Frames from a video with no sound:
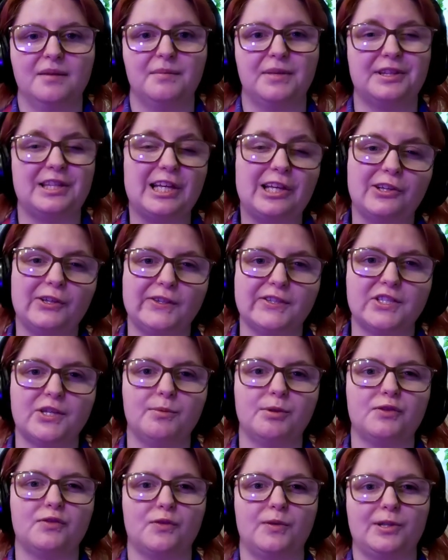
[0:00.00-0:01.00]
But thank you all
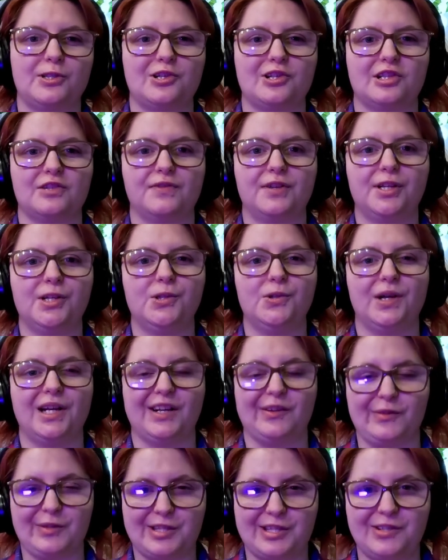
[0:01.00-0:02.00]
so much for watching this video,
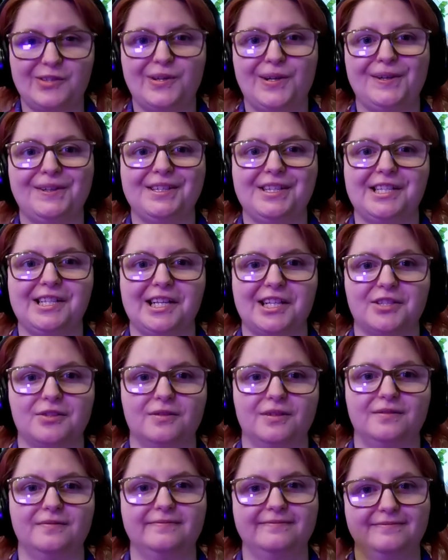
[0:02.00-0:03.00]
and I will see you all in the next
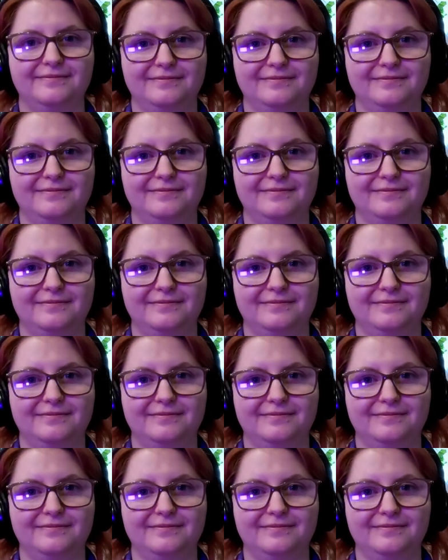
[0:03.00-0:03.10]
one.